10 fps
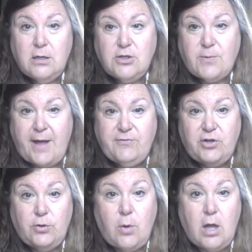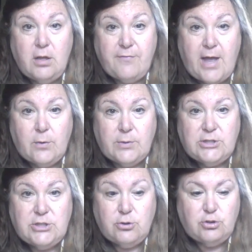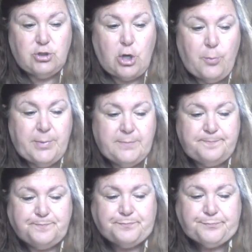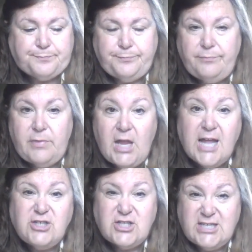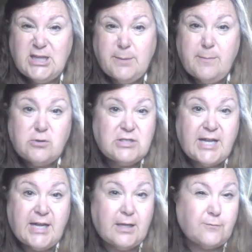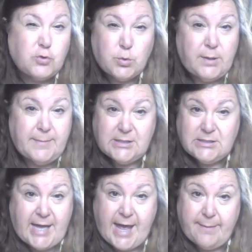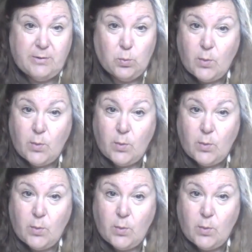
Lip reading: Do I have to do all of that research? Nope. I just hit the most negative treatment tab in